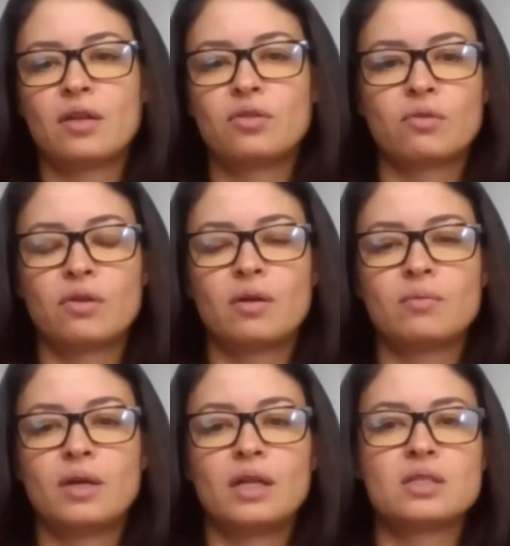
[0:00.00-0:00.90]
get through
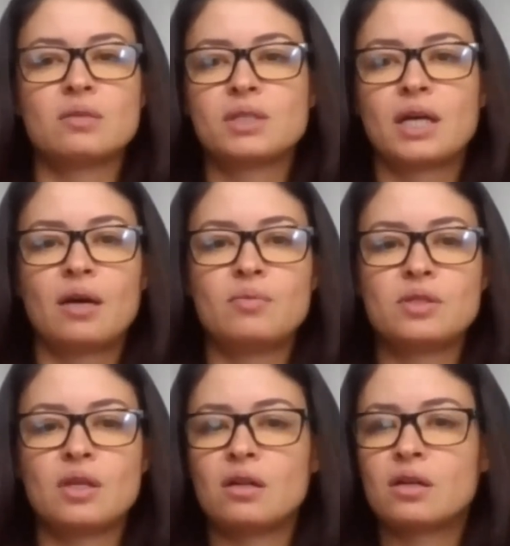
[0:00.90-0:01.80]
them. And
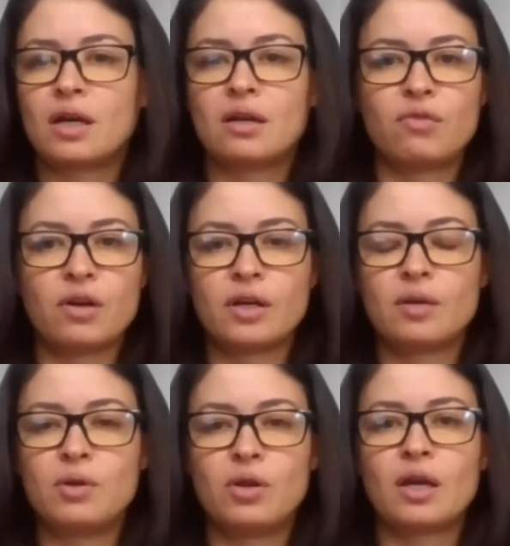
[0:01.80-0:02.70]
sometimes they'll kind of very
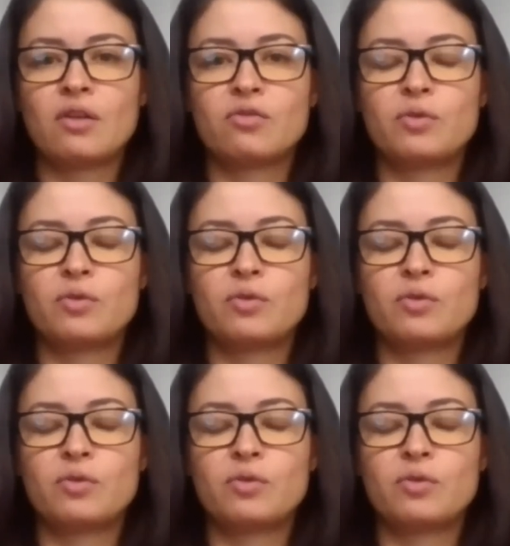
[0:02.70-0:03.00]
communicative